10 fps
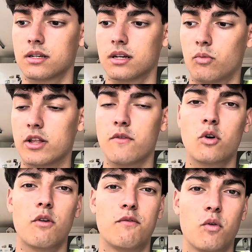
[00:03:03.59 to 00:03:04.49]
when you've
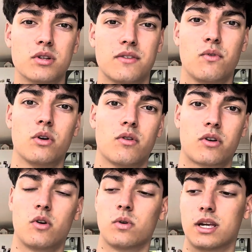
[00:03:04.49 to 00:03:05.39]
got a 44-year-old
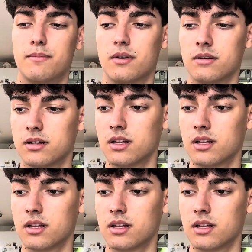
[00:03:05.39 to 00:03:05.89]
goalkeeper,